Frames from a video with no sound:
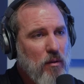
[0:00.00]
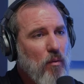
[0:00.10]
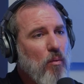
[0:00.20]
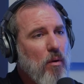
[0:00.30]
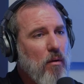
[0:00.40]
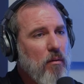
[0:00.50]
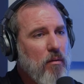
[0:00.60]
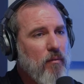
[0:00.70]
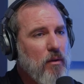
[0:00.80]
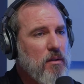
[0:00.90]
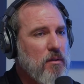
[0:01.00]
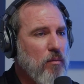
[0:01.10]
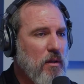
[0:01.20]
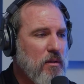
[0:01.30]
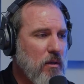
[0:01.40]
it worth versus
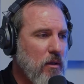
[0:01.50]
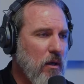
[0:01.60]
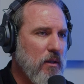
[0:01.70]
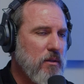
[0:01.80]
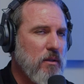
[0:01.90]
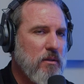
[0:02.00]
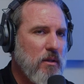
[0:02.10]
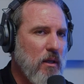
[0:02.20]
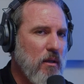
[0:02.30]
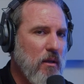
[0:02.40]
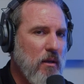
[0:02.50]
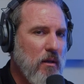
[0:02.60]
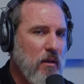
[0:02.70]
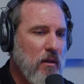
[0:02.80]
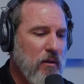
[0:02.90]
what does it cost, and it's like
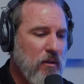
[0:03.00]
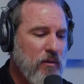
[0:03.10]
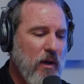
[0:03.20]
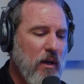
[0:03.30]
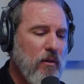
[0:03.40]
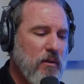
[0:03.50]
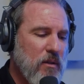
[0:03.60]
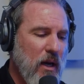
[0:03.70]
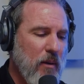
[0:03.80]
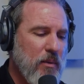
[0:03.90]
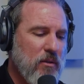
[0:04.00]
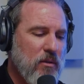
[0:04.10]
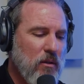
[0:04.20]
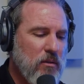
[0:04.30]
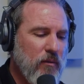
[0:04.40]
there's value in time, but there's
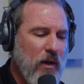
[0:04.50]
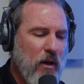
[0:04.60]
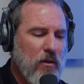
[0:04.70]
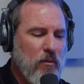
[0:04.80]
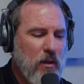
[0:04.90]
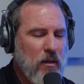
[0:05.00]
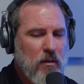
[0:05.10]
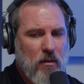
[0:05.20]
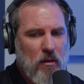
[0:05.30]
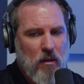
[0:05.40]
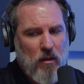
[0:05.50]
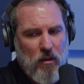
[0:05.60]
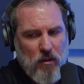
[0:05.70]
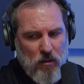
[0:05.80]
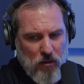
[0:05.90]
also value in
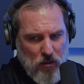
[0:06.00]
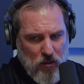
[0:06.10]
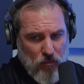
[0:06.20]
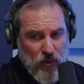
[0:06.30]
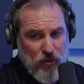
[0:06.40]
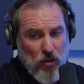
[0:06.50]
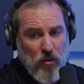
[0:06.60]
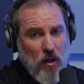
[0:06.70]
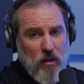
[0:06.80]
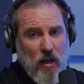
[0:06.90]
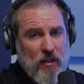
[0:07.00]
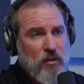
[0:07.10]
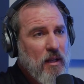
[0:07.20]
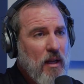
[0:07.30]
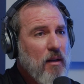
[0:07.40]
return on
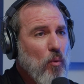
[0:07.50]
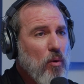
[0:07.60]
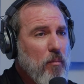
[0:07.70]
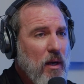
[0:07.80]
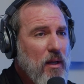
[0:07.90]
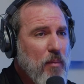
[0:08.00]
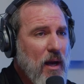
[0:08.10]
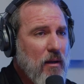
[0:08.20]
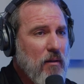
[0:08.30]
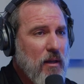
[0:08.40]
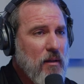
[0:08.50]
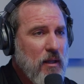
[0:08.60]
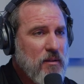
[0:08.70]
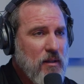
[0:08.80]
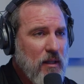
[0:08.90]
actually getting more money back. Like
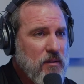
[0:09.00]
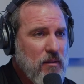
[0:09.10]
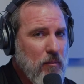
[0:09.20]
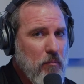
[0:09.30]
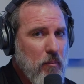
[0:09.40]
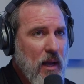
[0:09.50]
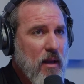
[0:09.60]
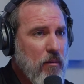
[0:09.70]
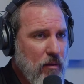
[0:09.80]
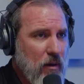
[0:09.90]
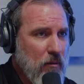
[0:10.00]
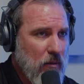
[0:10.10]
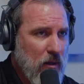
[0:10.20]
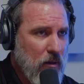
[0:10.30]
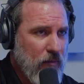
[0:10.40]
that's the main thing.
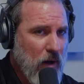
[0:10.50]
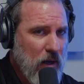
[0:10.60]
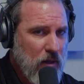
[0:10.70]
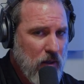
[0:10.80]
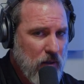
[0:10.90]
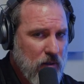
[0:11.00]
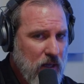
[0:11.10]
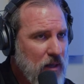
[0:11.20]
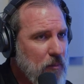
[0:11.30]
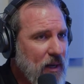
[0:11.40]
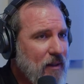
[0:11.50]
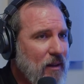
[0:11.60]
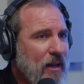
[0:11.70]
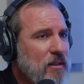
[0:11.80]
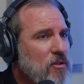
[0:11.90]
Like if I can keep my
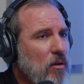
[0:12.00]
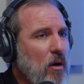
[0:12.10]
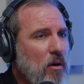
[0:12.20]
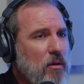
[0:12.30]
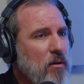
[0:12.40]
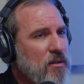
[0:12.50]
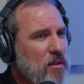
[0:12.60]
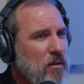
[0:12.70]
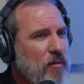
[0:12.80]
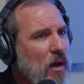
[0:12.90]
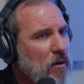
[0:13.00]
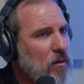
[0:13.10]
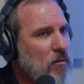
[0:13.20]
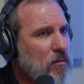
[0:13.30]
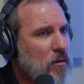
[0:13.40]
clients longer, is there
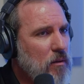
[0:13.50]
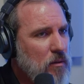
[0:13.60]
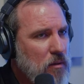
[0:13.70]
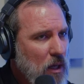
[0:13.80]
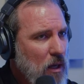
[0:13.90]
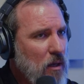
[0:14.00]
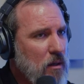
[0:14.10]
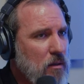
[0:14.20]
value? Yeah,